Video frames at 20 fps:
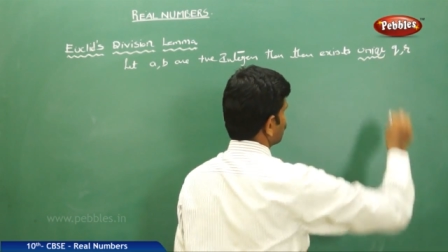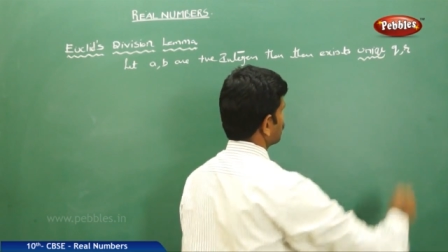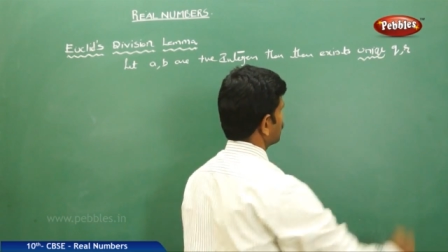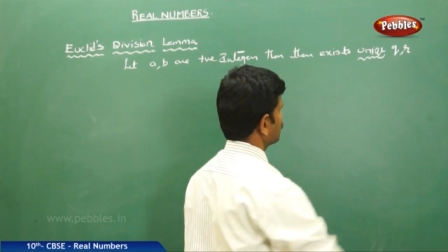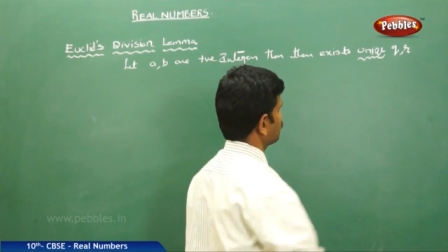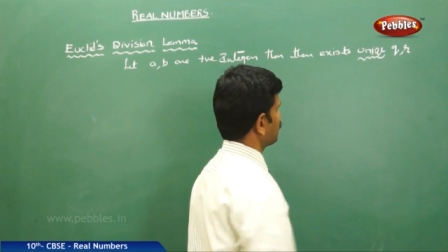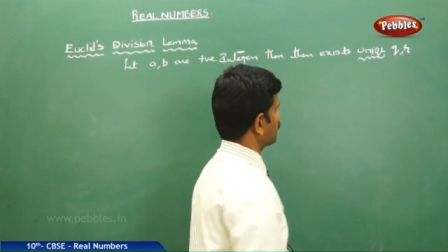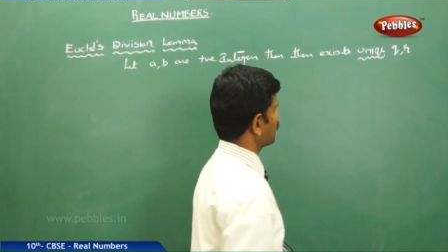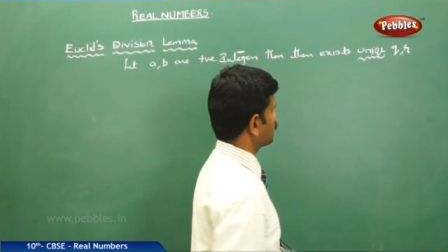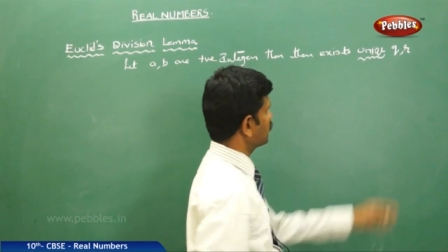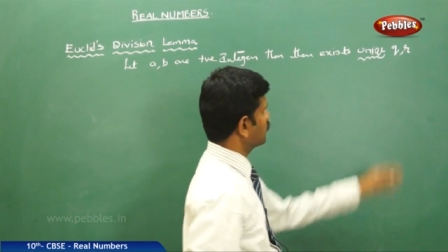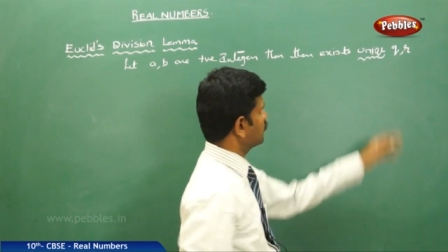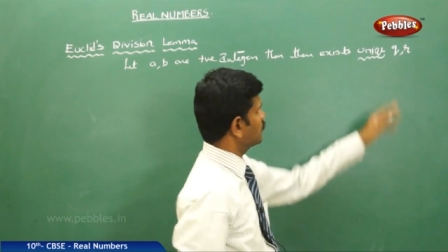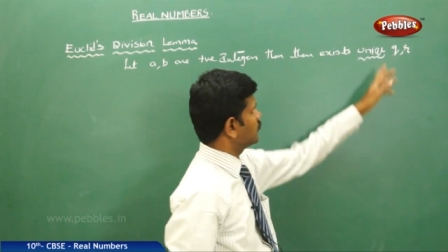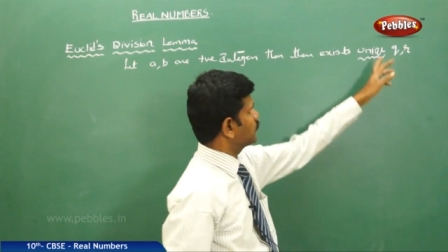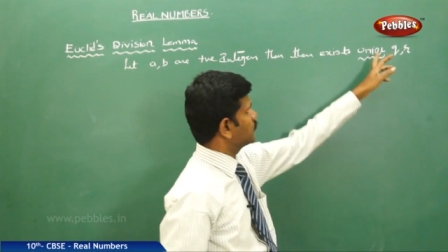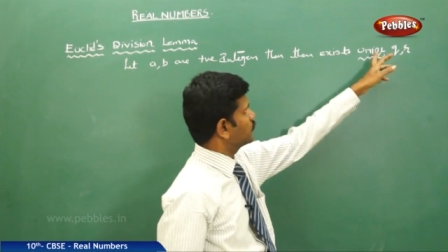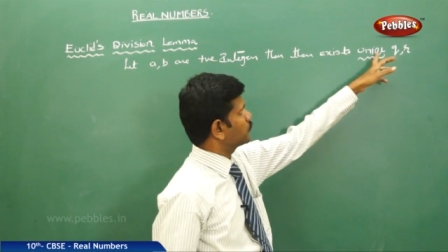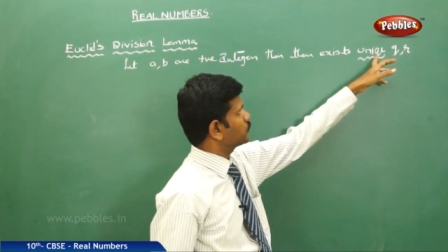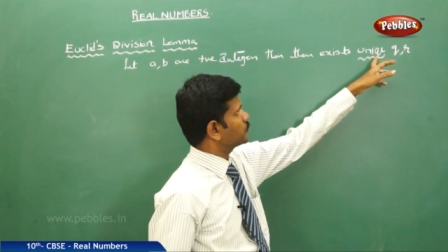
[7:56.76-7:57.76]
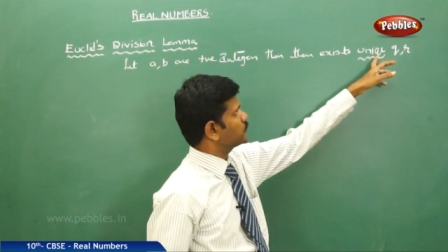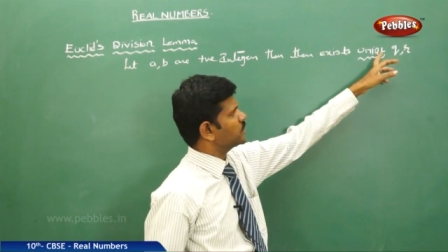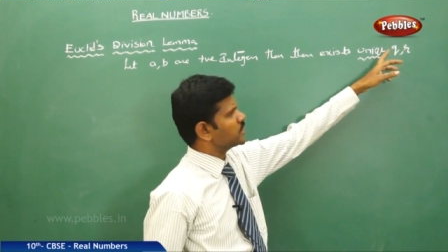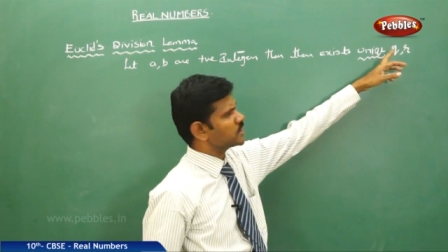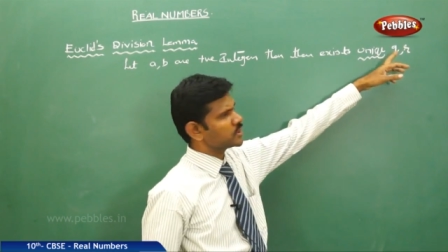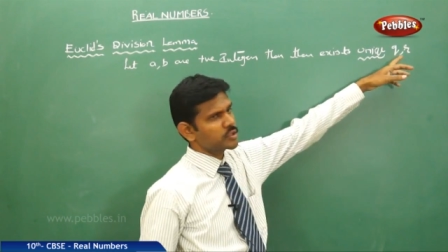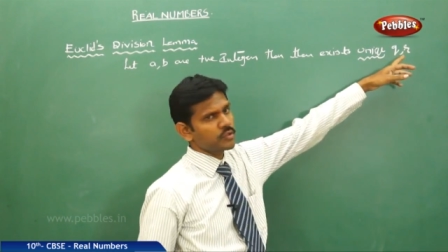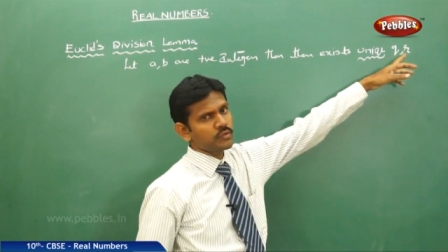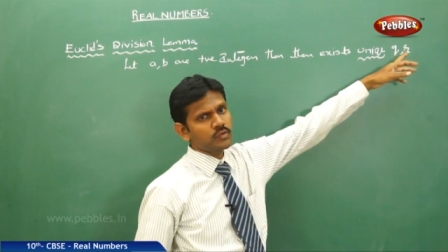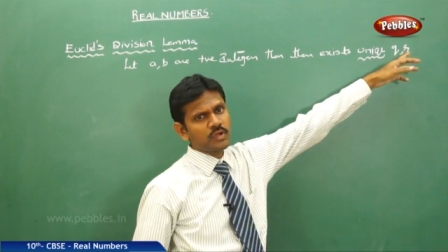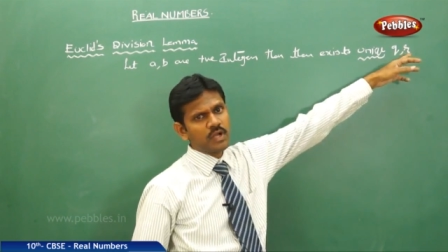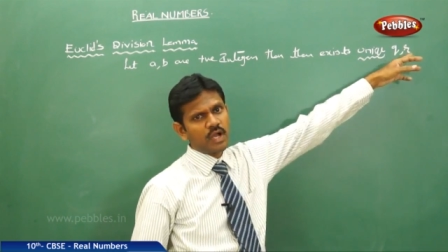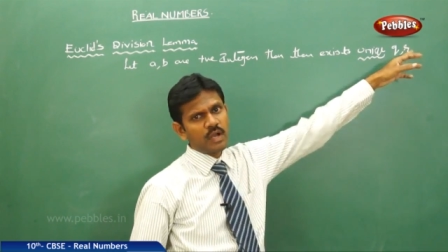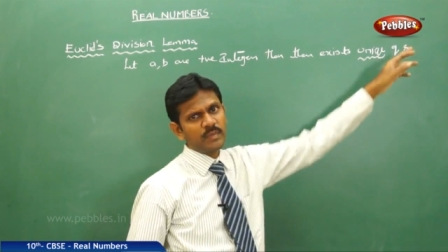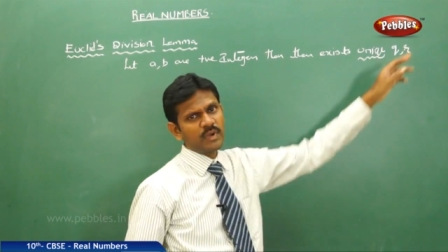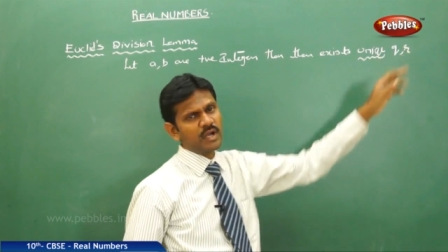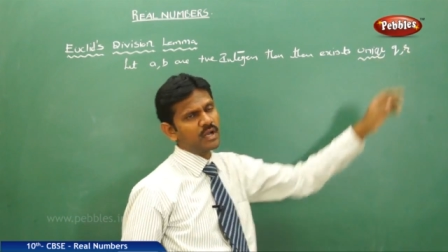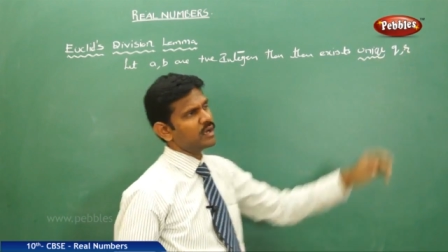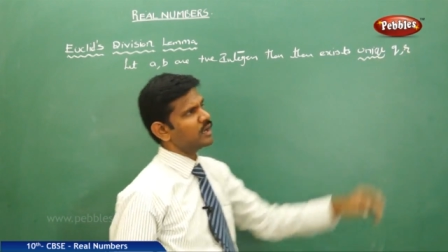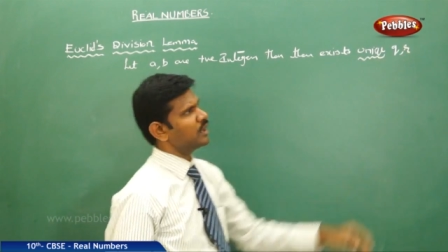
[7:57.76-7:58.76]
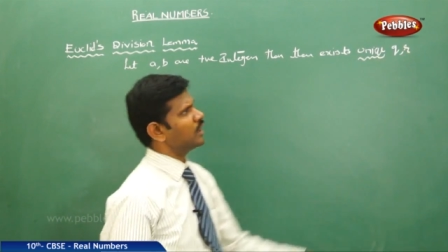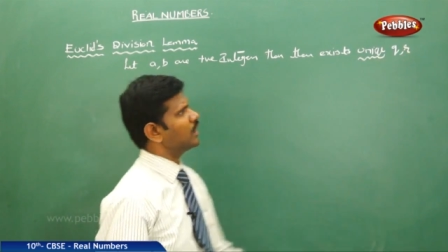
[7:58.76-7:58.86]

only one, unique q comma